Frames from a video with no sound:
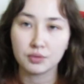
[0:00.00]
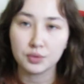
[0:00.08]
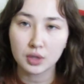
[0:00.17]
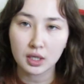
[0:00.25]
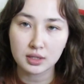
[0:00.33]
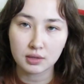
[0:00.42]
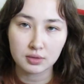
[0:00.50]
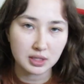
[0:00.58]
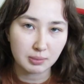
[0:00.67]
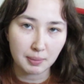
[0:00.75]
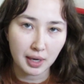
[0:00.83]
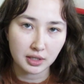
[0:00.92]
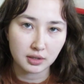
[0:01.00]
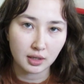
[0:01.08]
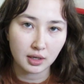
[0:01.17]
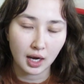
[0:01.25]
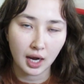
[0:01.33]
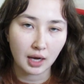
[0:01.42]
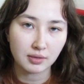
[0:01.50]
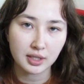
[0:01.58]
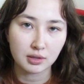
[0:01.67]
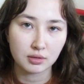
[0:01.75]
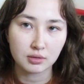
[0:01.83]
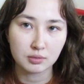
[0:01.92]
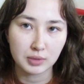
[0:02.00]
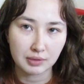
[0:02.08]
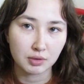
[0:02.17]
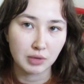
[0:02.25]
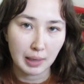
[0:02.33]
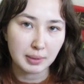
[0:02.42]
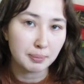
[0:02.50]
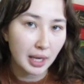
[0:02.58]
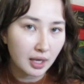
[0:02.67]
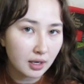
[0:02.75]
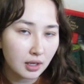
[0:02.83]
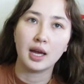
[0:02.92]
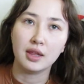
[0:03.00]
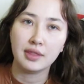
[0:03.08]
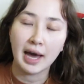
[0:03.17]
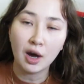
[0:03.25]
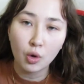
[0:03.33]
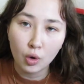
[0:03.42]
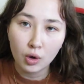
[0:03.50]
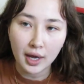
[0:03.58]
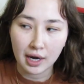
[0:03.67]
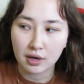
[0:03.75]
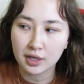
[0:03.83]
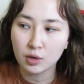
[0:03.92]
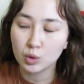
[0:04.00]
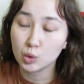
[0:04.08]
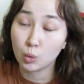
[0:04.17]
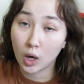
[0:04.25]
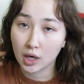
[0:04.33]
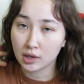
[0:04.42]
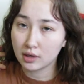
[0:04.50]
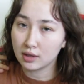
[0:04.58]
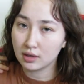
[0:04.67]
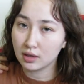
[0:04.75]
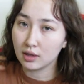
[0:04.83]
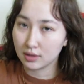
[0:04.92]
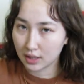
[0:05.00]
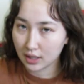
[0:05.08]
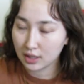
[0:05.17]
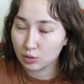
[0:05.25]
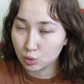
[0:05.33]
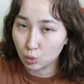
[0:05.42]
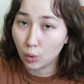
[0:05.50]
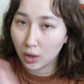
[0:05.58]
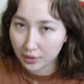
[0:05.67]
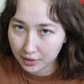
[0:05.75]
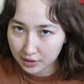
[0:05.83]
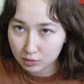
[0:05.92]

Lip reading: If you guys ever see my backyard, I have like we have a rabbit pen, and that whole area was water, okay? It was water.